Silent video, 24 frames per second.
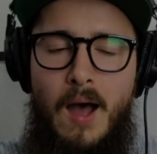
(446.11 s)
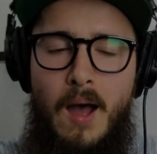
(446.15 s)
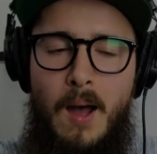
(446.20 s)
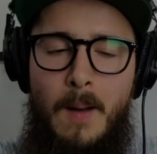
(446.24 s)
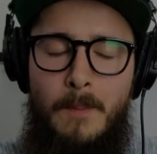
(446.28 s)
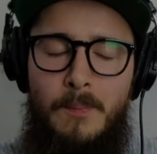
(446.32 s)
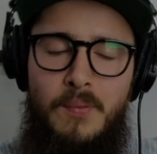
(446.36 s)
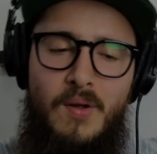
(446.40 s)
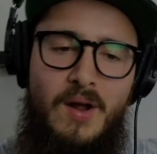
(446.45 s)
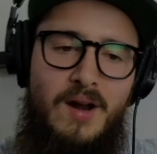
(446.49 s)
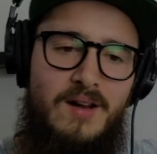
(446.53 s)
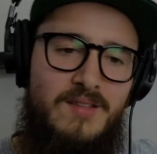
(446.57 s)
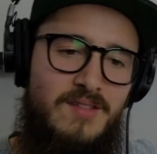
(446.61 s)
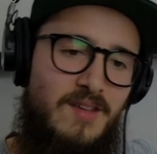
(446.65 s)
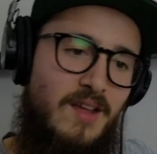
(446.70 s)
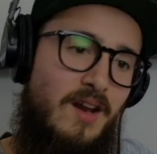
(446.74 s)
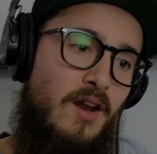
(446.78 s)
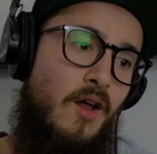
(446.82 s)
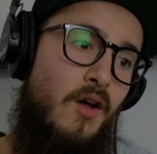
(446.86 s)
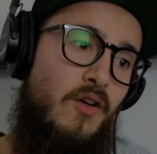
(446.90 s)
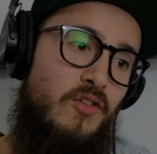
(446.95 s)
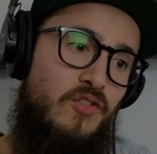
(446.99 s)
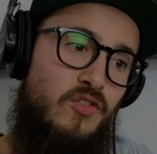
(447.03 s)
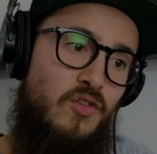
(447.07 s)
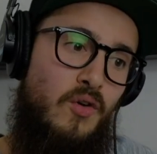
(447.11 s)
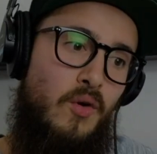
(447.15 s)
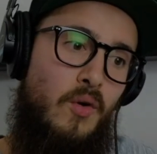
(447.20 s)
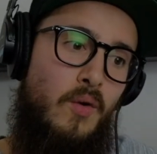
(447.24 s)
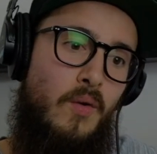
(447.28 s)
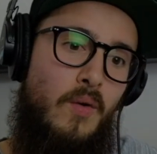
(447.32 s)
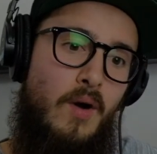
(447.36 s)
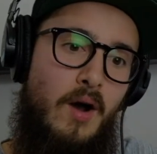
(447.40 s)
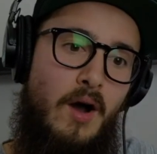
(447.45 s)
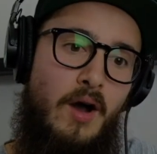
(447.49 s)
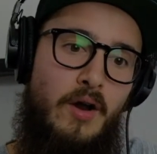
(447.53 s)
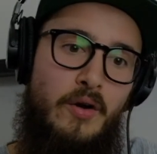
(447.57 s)
plants and
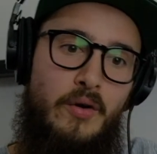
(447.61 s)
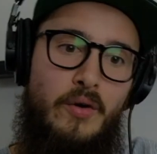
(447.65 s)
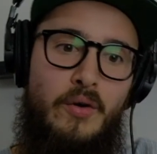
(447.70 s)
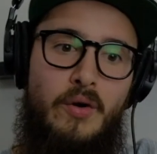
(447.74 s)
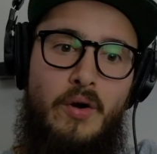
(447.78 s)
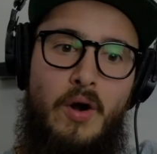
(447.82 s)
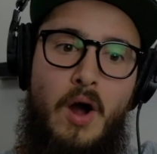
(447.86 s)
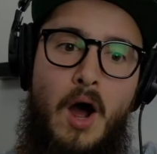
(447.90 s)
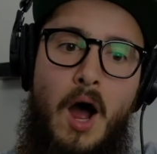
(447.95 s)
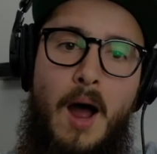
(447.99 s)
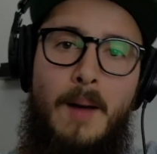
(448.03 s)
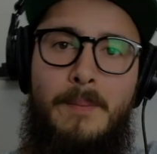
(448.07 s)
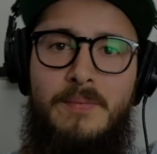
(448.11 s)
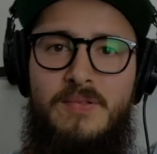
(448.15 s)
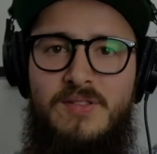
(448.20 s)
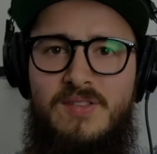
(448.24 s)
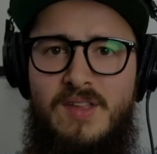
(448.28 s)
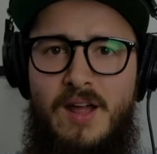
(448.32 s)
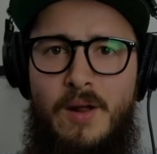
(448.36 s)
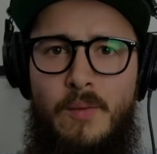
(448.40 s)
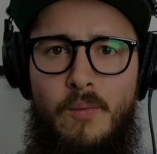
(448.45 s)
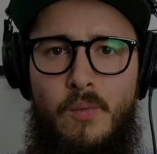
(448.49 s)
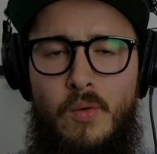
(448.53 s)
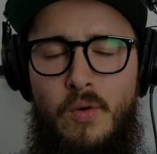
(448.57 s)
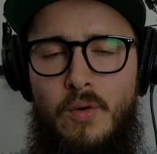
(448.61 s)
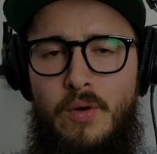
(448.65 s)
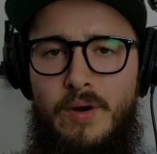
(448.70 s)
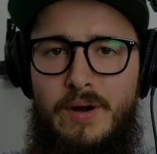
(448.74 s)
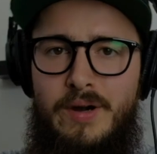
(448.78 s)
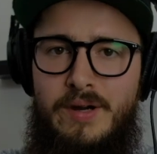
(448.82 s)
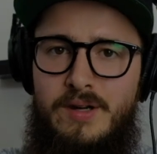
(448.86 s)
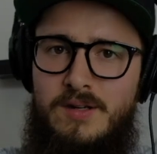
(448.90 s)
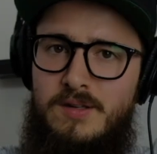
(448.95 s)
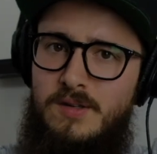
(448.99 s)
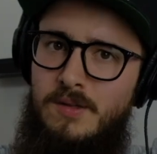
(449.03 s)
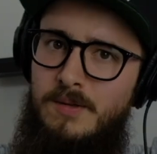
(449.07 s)
also other hops that
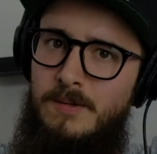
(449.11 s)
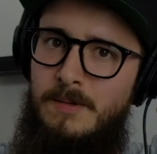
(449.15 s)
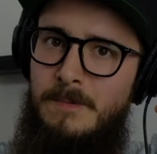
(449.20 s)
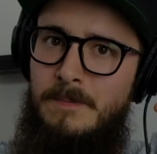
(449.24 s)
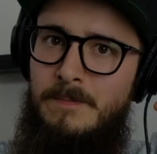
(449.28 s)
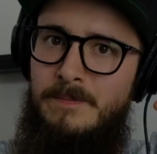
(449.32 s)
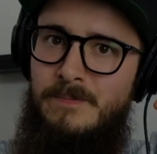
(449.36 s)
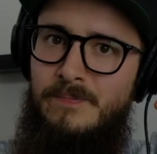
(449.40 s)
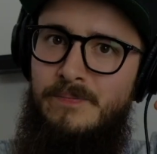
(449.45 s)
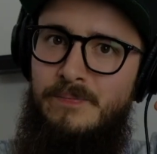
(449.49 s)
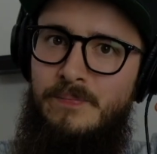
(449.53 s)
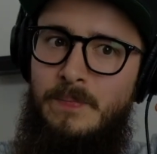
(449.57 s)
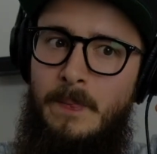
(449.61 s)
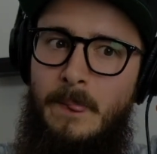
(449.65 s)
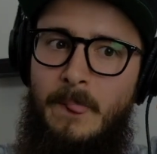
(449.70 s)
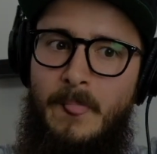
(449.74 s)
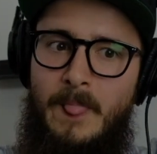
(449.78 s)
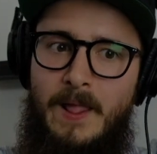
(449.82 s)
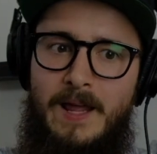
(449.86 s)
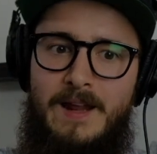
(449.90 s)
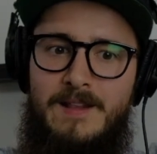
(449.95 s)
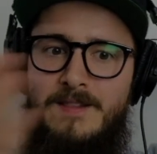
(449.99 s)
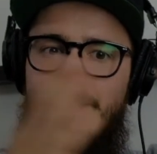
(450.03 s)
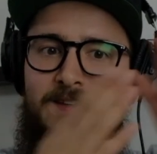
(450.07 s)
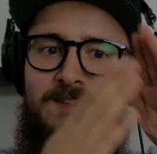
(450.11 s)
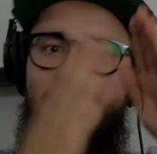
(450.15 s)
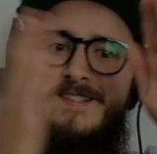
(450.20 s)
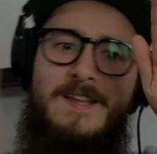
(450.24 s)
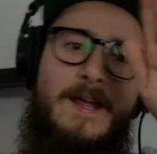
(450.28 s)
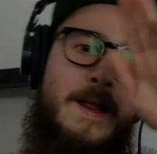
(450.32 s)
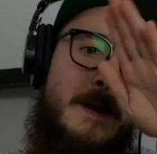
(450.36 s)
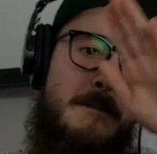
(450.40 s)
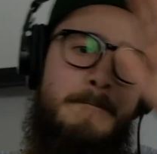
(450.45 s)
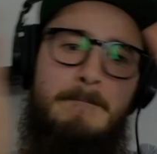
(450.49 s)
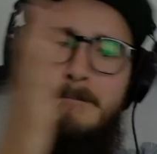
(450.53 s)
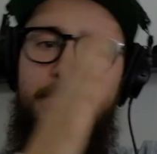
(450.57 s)
weren't in the
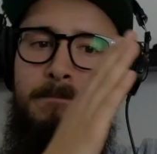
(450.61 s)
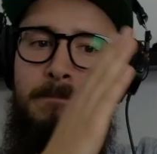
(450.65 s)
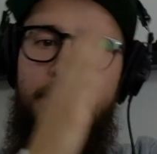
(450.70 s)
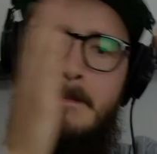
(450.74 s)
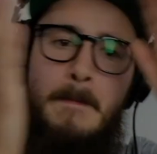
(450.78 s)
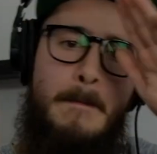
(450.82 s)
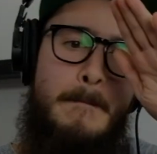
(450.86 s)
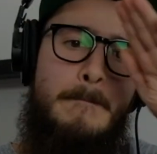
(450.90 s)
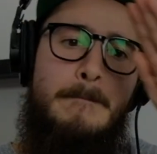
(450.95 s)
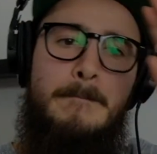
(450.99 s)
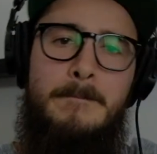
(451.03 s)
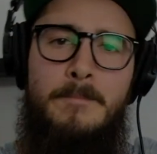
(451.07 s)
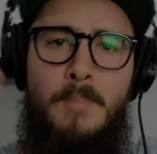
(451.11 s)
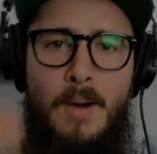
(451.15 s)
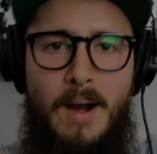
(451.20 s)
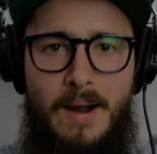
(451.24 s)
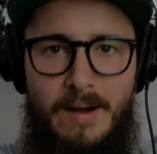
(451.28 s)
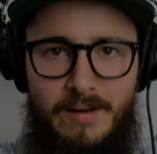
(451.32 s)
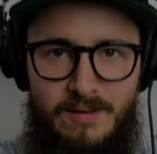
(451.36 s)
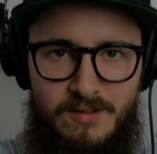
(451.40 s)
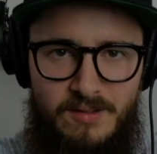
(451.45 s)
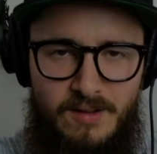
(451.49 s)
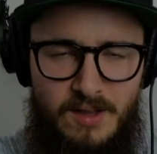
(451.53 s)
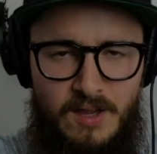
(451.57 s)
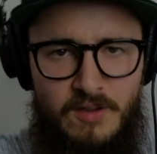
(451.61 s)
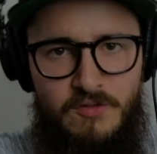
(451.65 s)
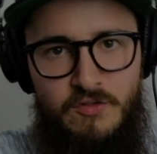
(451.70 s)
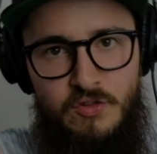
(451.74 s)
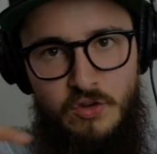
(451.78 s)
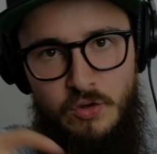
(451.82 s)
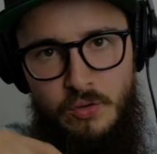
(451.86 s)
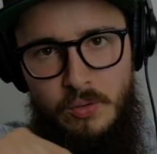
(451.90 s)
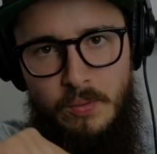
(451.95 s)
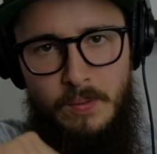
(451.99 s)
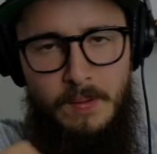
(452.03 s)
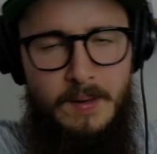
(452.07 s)
same vines, if
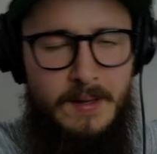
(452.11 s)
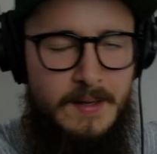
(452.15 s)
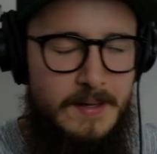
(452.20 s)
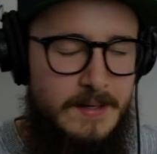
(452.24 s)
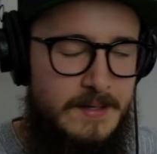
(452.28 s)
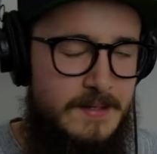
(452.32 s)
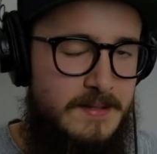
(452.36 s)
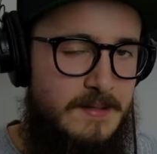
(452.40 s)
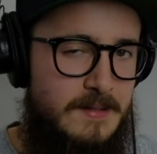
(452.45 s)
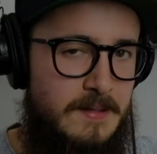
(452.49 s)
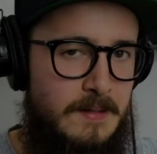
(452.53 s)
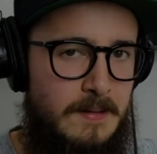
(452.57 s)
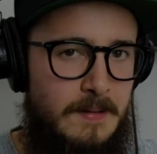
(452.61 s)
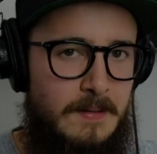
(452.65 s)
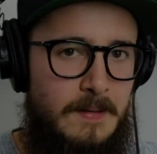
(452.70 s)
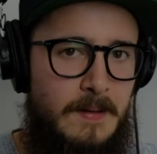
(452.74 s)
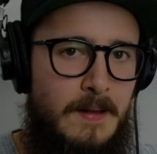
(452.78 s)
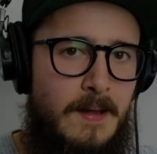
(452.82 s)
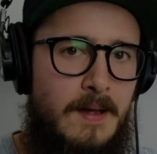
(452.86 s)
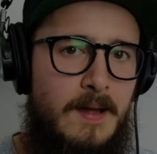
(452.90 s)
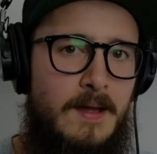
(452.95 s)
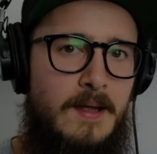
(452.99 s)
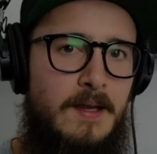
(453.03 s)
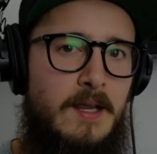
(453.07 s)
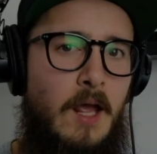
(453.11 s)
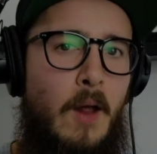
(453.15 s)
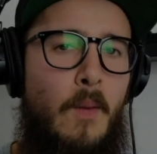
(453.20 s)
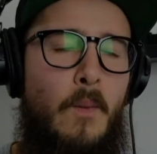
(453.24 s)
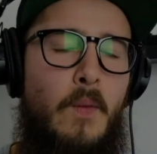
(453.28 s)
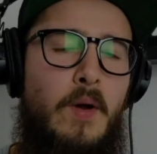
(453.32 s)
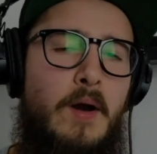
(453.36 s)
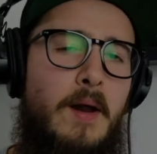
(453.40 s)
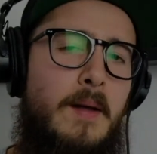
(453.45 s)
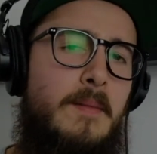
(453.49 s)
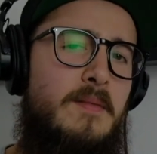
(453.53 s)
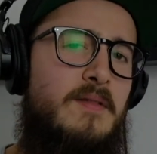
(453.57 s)
you still get
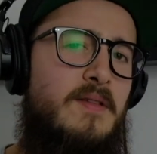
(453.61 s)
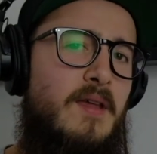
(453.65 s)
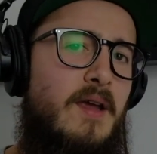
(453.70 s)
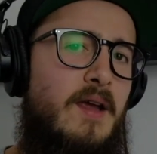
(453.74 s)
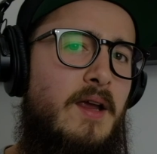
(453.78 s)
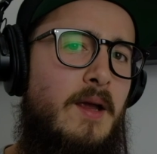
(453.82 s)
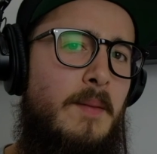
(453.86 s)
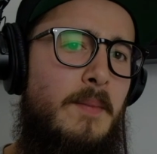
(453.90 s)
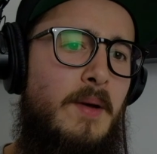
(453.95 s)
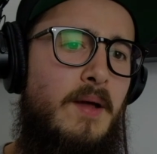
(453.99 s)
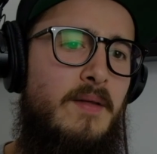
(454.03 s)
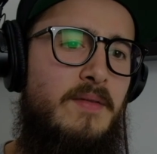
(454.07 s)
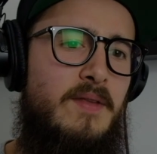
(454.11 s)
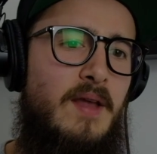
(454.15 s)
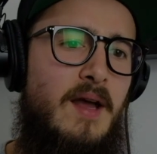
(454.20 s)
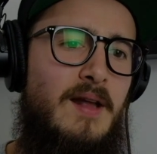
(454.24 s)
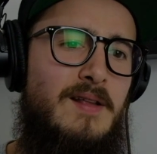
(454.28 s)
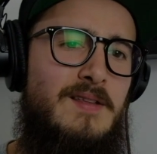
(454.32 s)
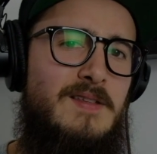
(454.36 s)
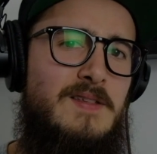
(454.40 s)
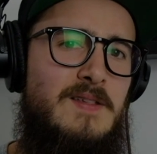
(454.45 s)
what I'm saying about that.